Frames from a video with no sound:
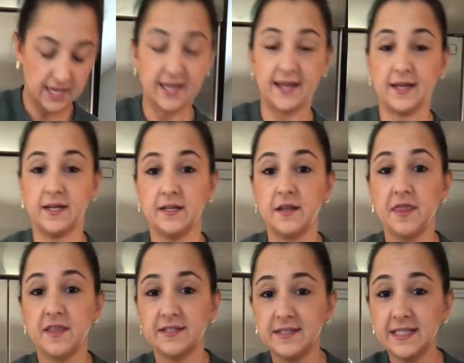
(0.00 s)
And
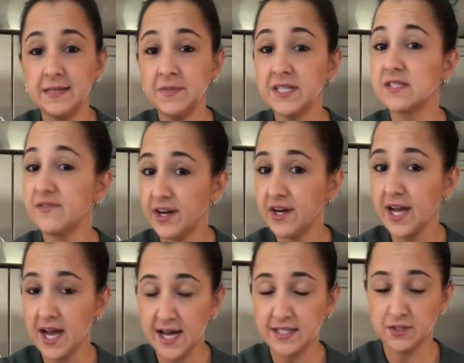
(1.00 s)
the steam gets very
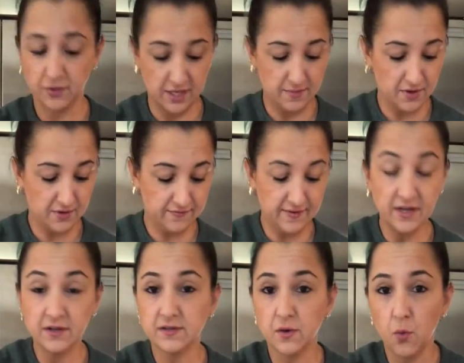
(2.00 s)
hot, so keep your
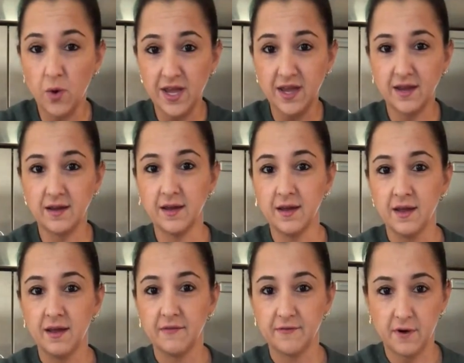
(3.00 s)
fingers away
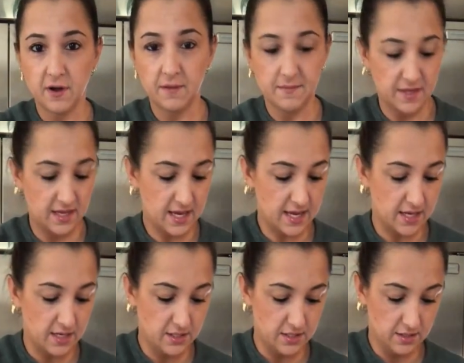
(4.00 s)
from the
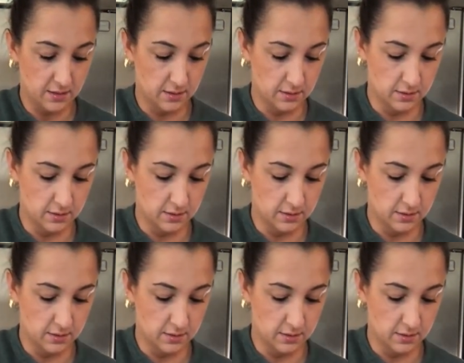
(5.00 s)
edge.